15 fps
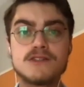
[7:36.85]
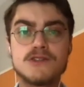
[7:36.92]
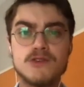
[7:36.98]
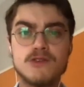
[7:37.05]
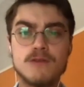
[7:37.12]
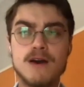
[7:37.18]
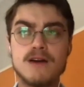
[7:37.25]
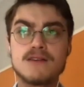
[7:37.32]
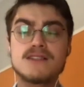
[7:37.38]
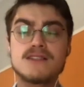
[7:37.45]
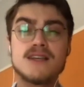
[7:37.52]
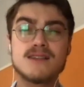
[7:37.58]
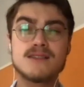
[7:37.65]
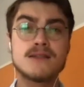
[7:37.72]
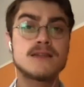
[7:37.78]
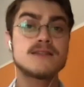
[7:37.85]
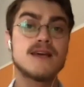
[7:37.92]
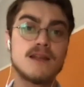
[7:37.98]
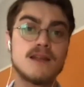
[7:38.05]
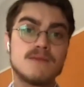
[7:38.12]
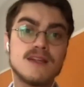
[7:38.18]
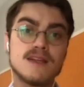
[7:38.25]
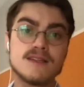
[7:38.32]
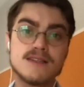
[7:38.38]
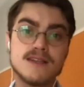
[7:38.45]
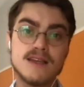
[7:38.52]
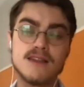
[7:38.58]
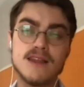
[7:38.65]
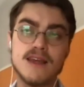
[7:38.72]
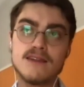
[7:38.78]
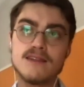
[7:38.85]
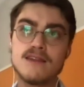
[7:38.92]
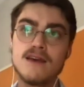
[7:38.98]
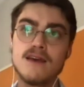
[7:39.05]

to about 6 to 10 minutes in length.